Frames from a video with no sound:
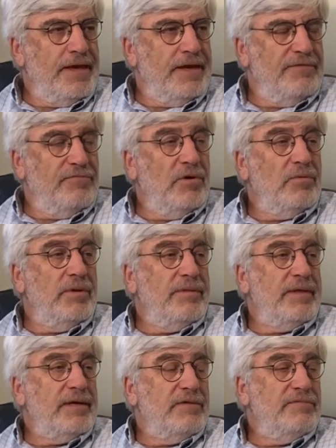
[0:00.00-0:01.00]
out of what we
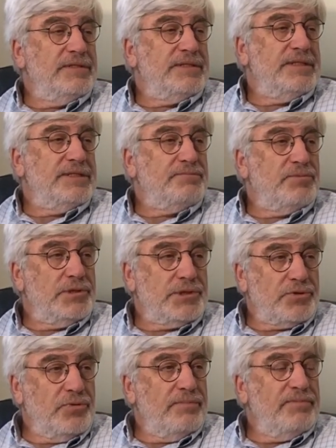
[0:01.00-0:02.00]
think of as this
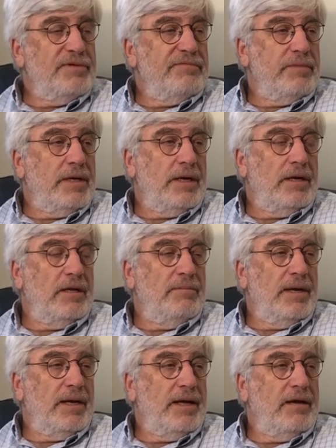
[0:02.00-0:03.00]
prescriptive model
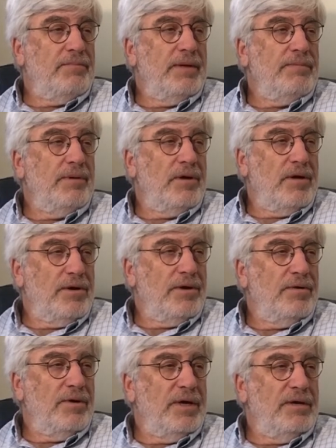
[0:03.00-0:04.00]
about how people ought to
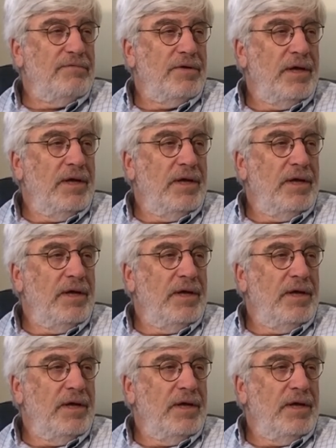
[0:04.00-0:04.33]
grieve,